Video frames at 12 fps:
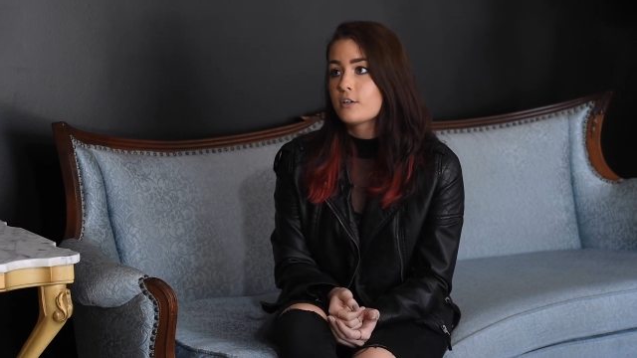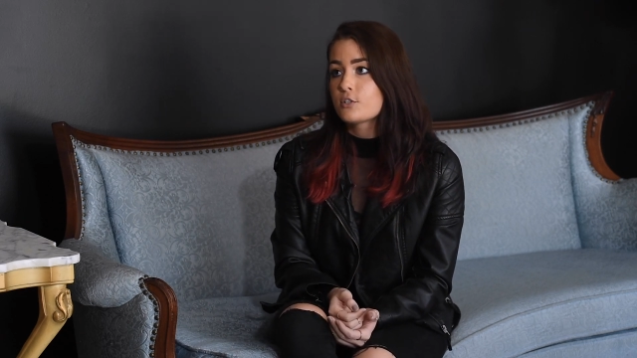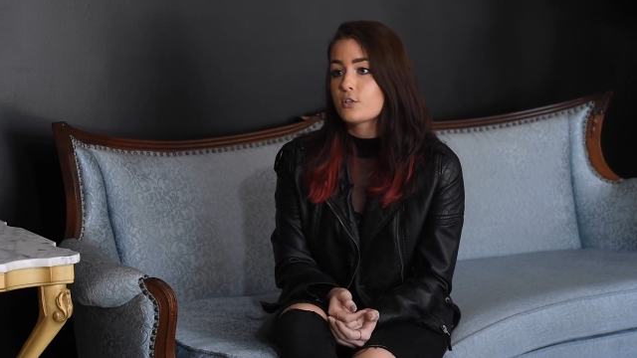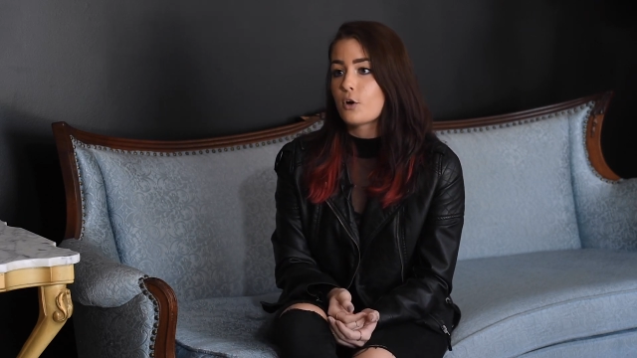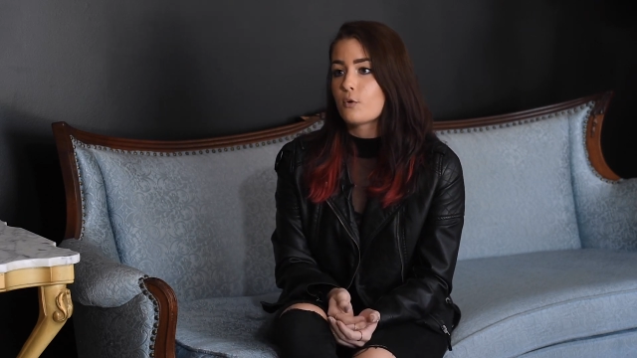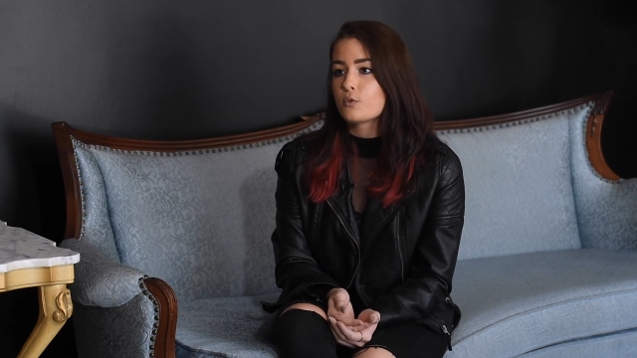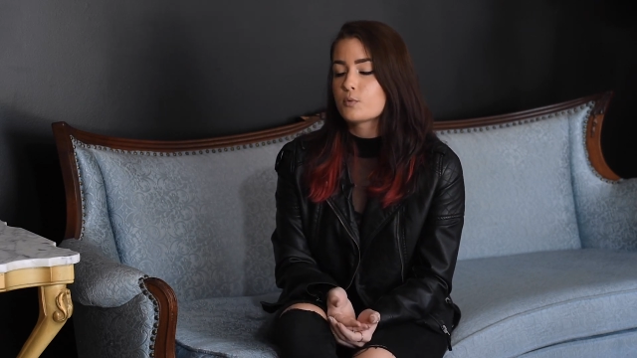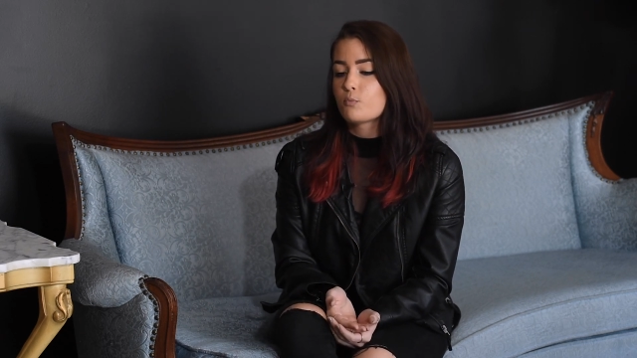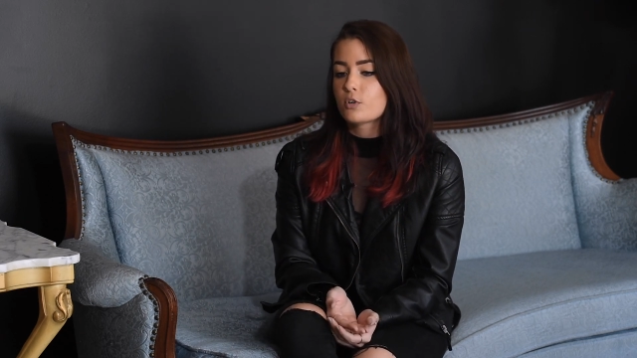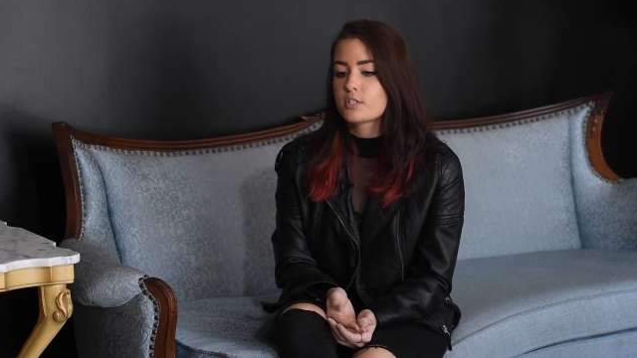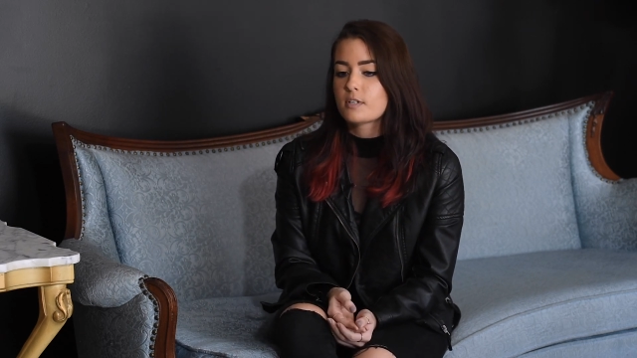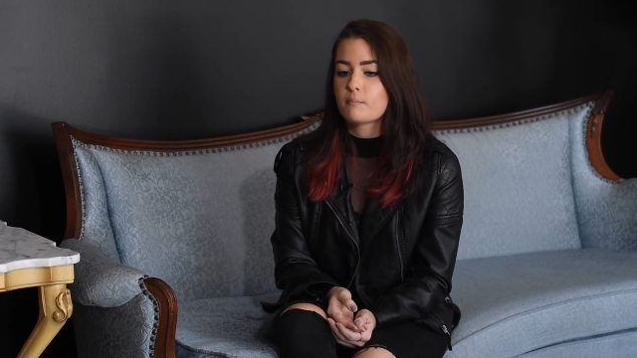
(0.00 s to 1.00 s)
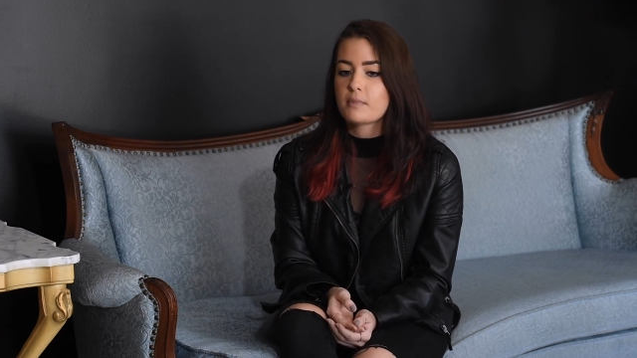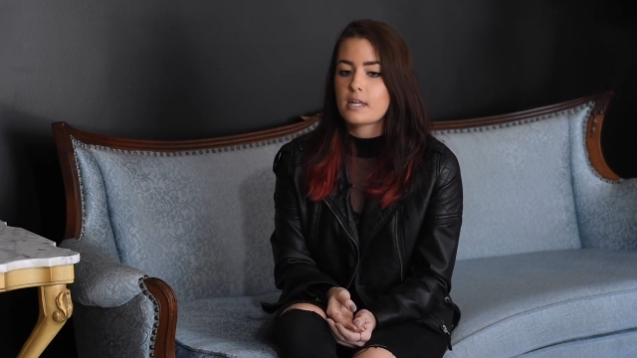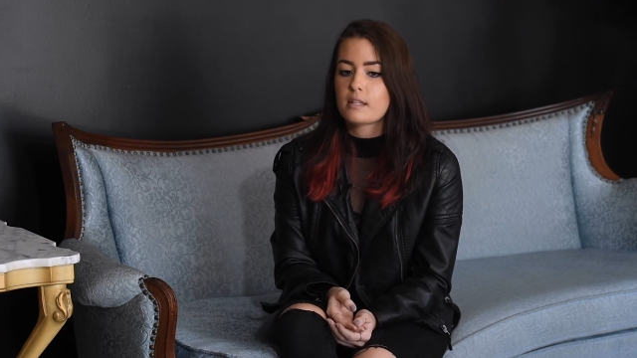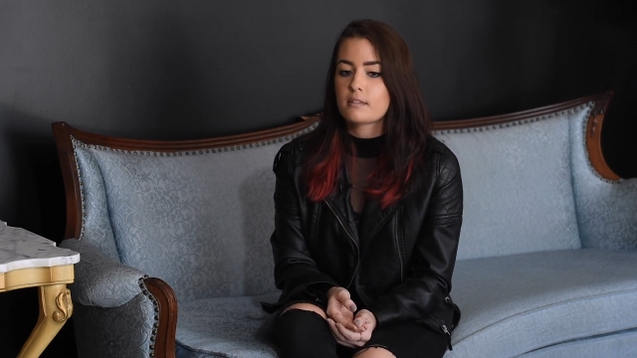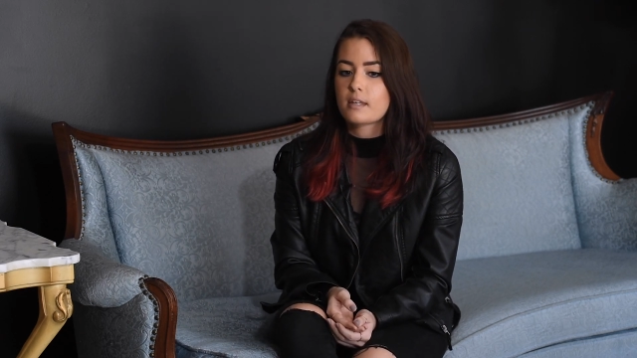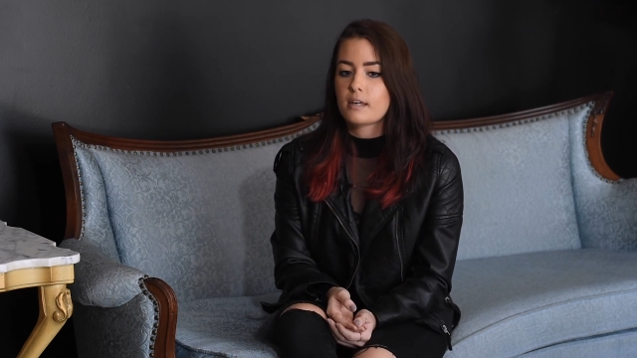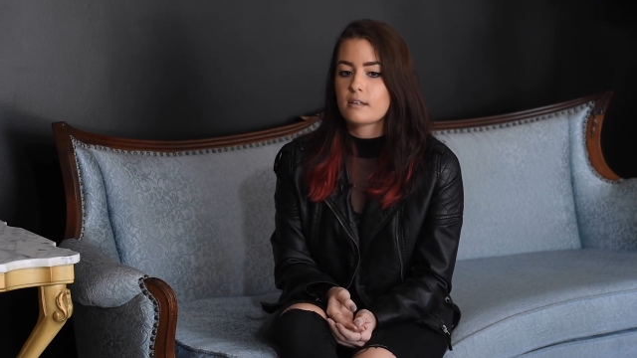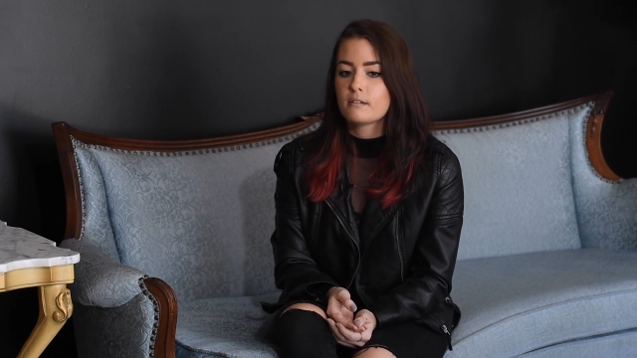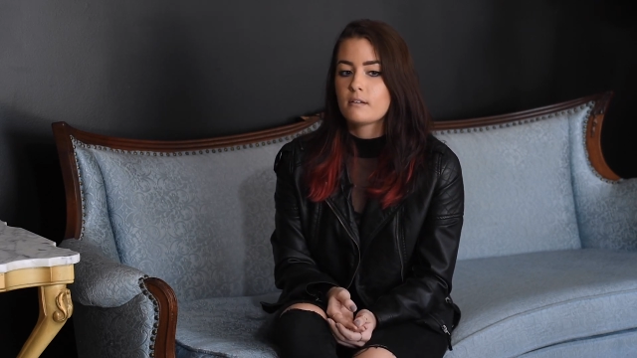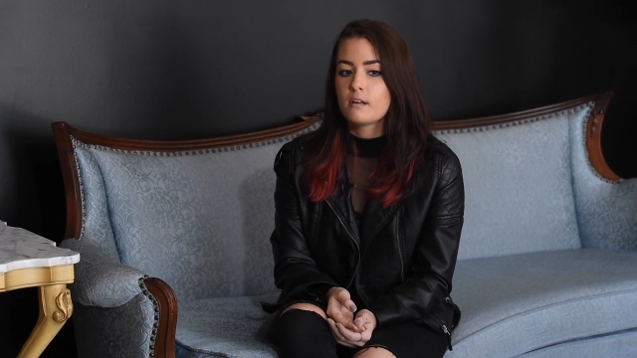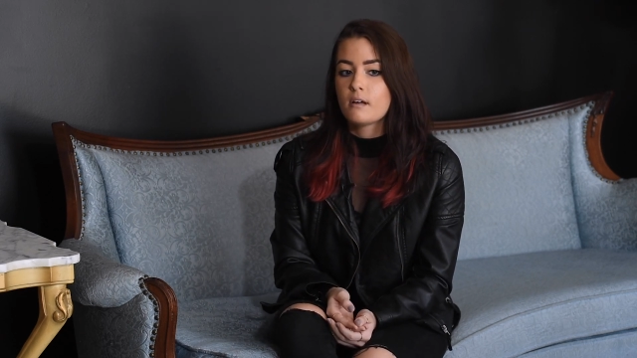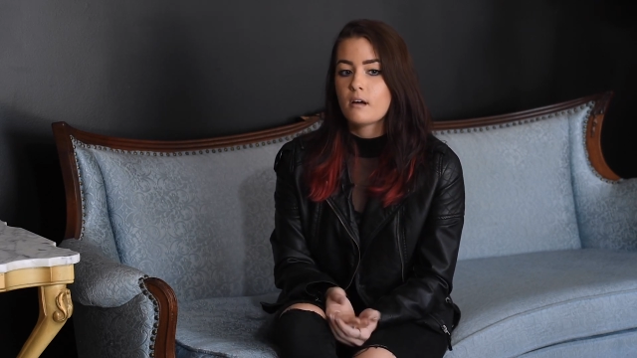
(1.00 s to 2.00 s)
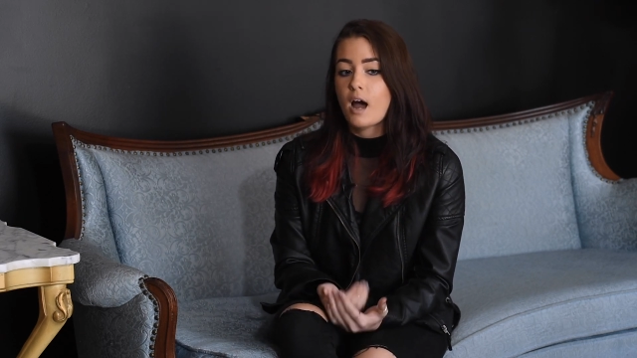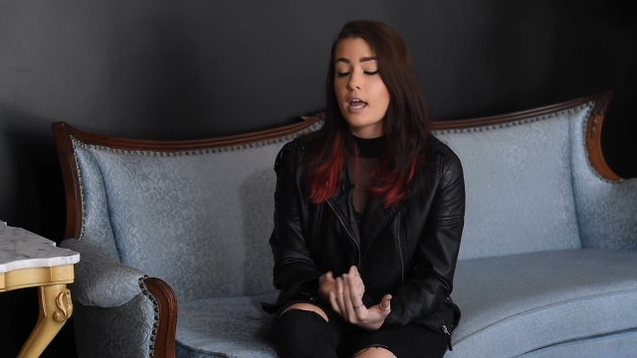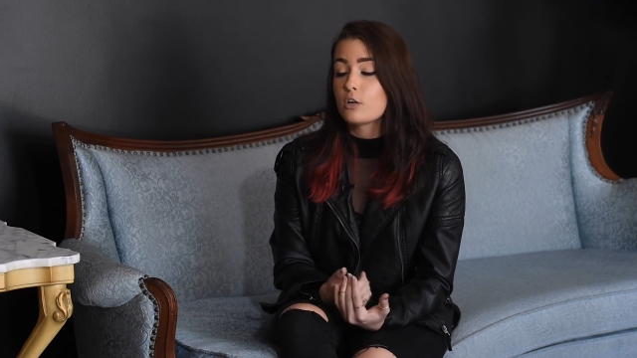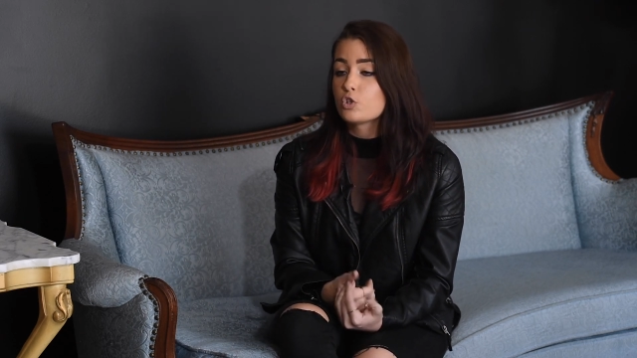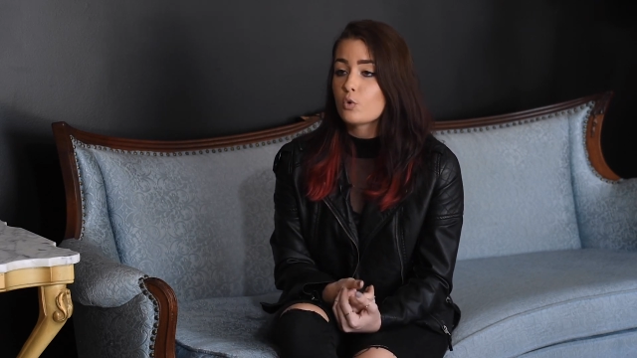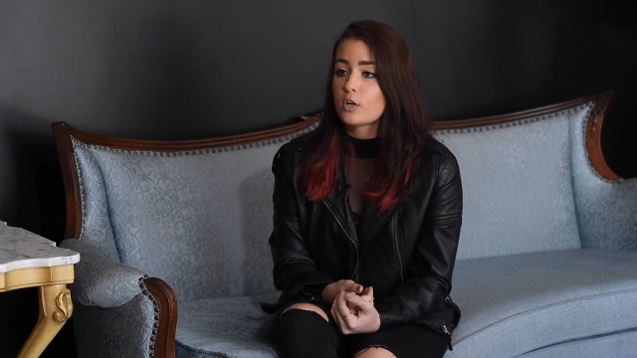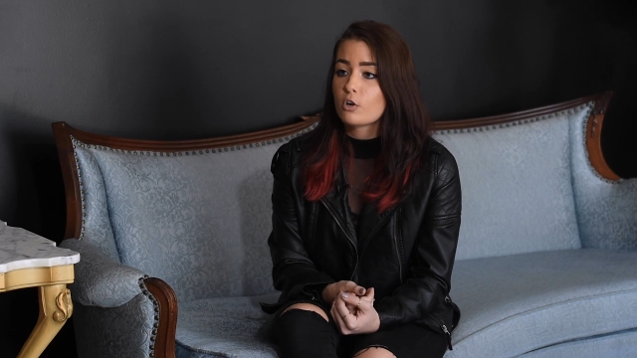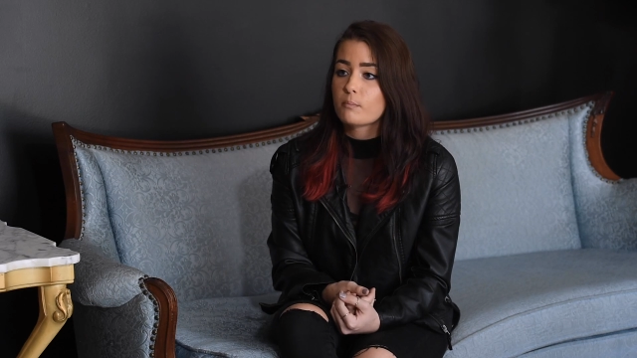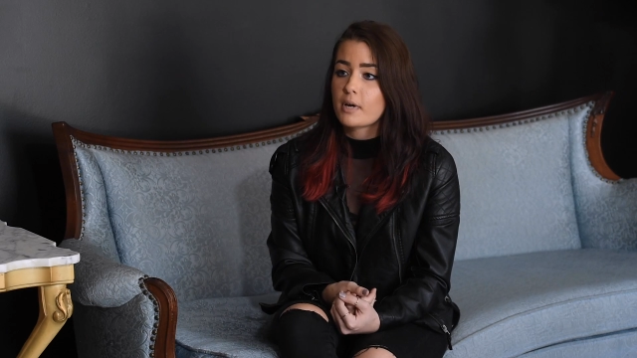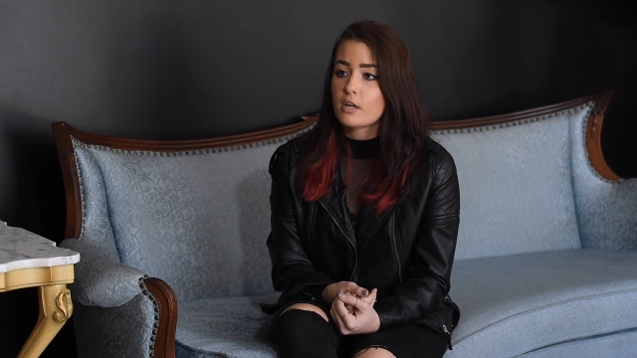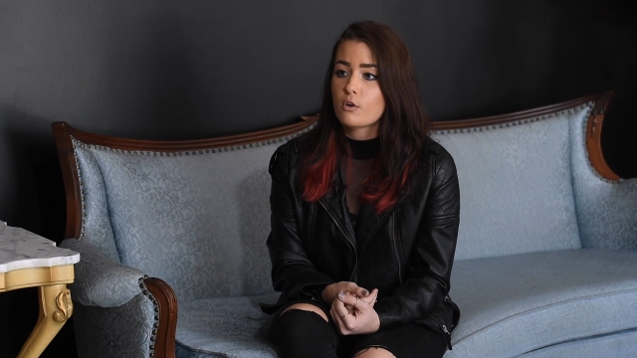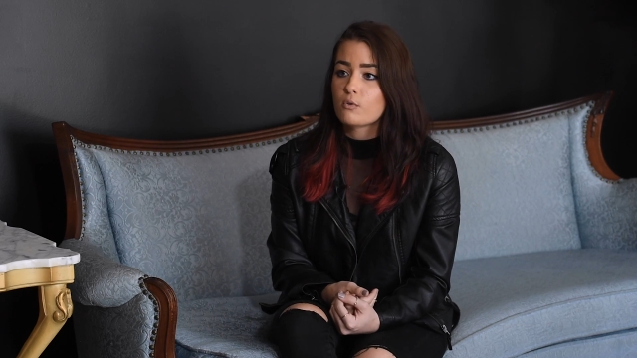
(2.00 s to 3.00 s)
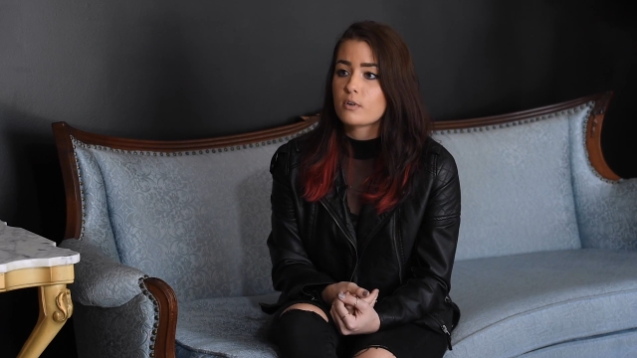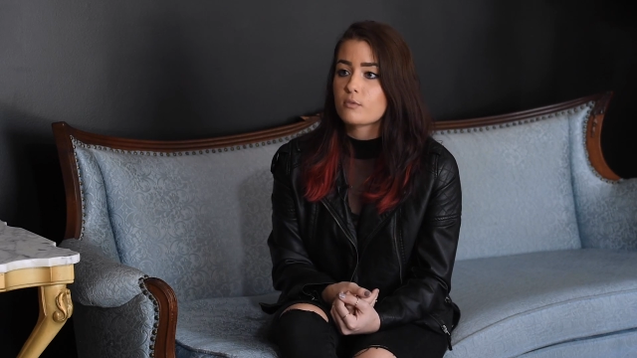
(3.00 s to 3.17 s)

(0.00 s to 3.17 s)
so it was more something that I enjoyed on my own.